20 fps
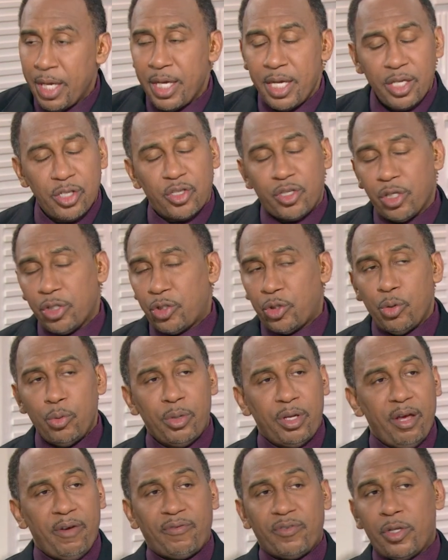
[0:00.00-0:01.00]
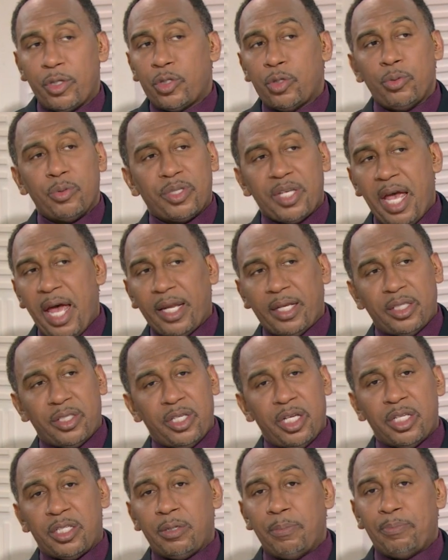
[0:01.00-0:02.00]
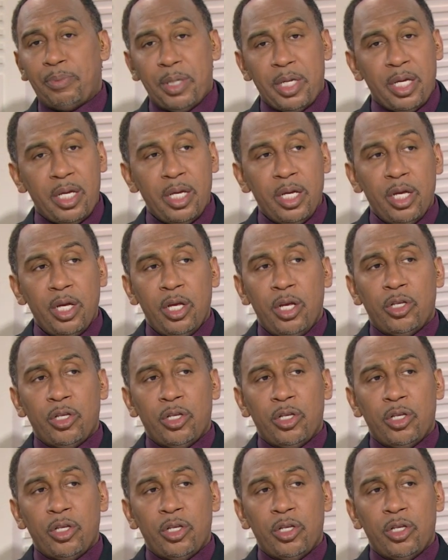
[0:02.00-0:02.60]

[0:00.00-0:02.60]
He's just too gifted, too talented to be